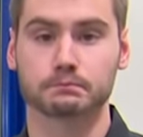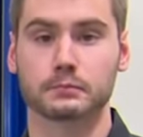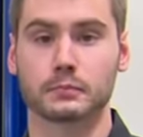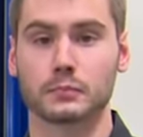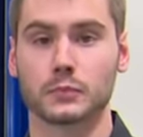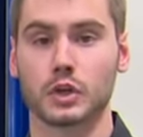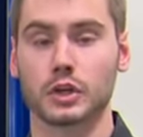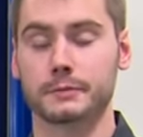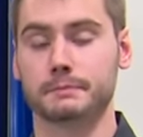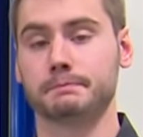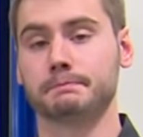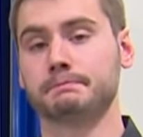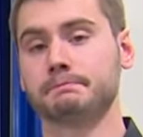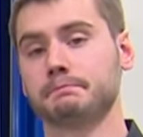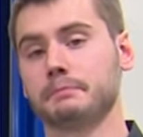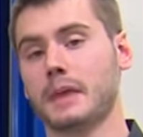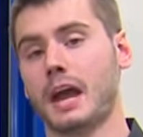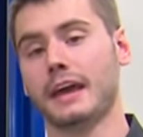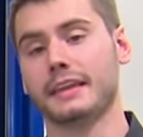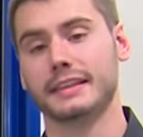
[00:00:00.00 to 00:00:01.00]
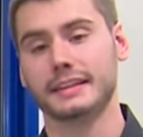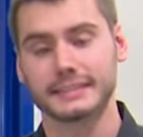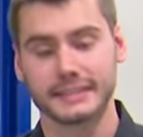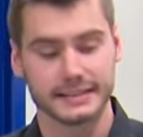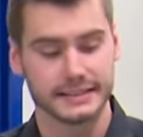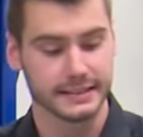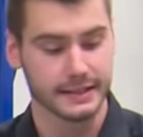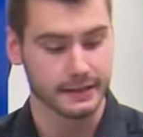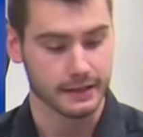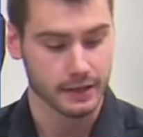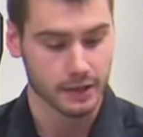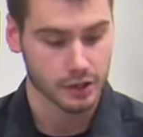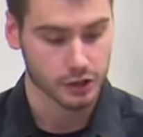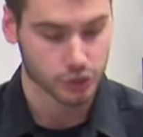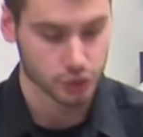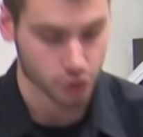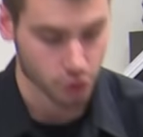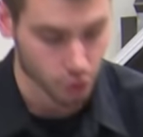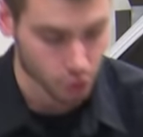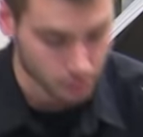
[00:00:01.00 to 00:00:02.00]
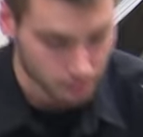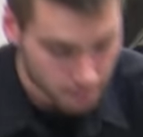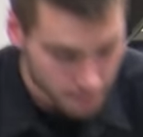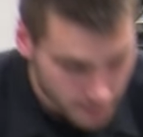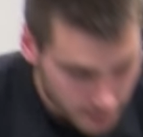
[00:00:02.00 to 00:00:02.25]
good, I think that's it. So